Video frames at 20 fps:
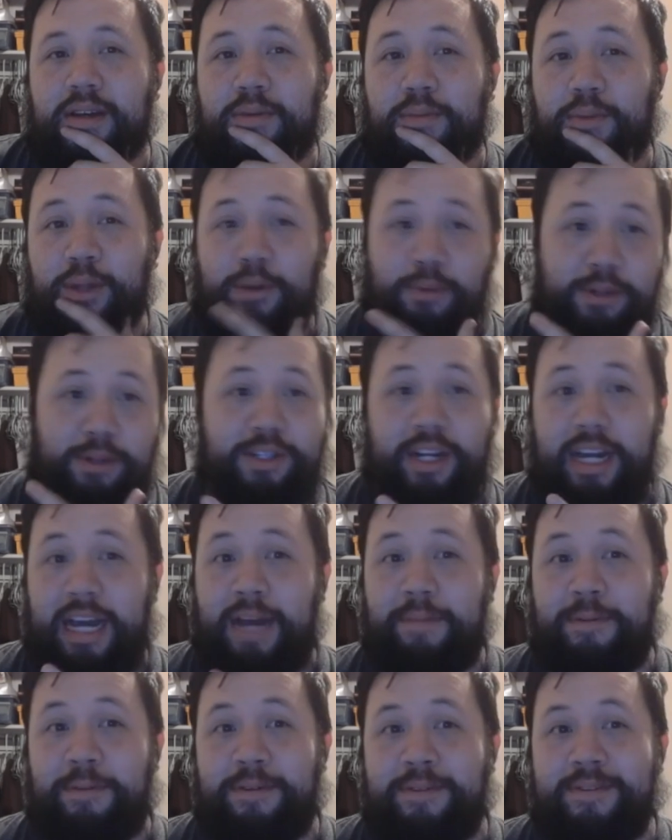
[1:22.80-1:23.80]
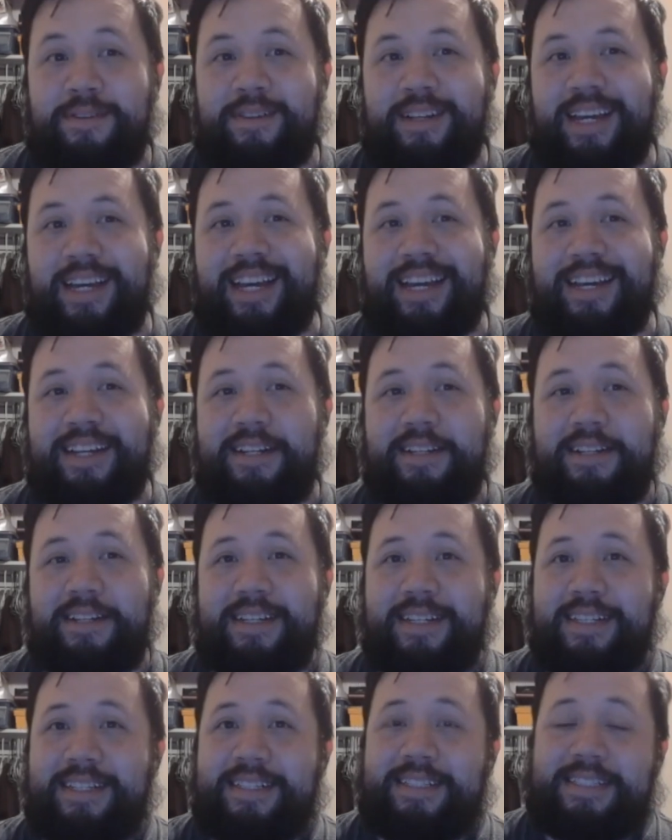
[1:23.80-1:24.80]
like, what's going to happen? And
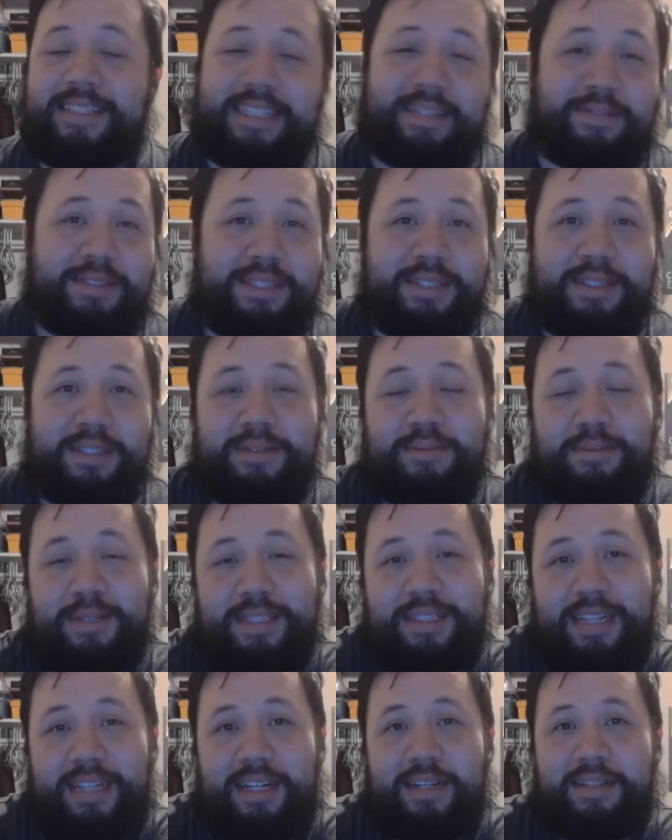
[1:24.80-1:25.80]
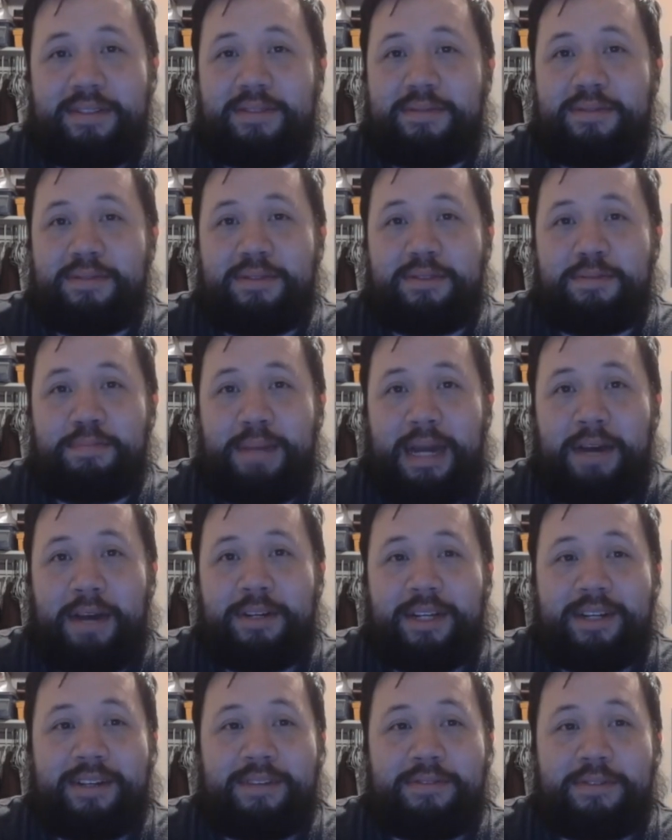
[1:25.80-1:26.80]
it was a one-sided
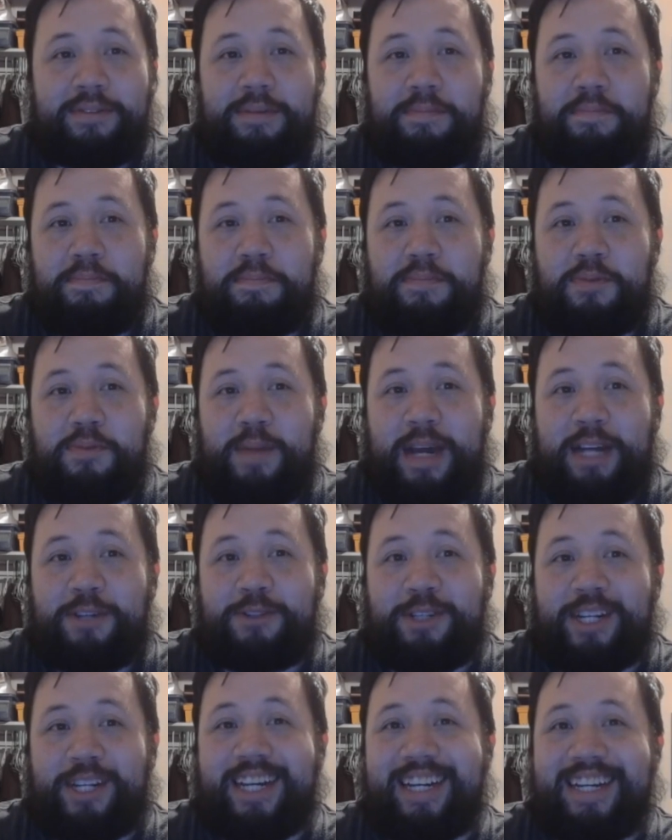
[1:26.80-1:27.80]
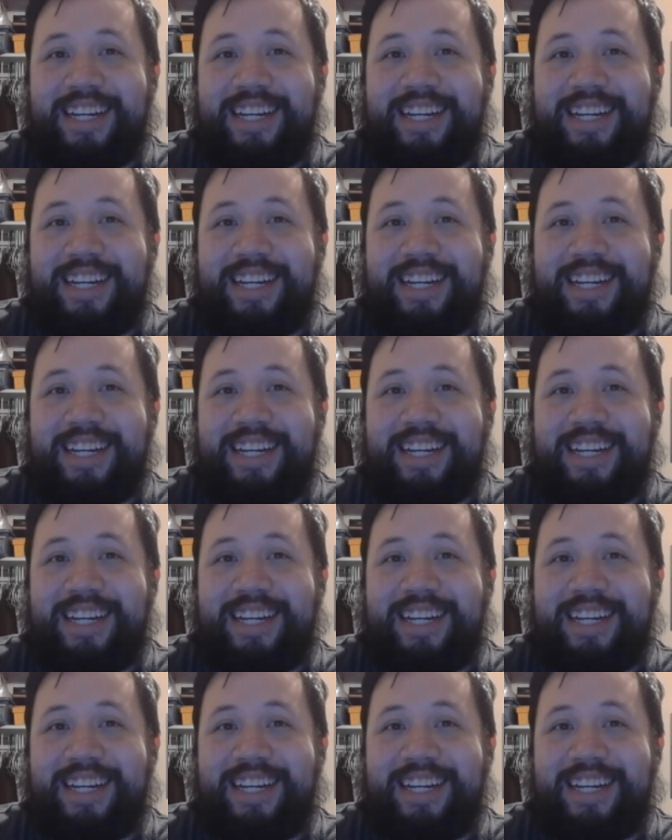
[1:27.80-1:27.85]
pounding. It was a smashing.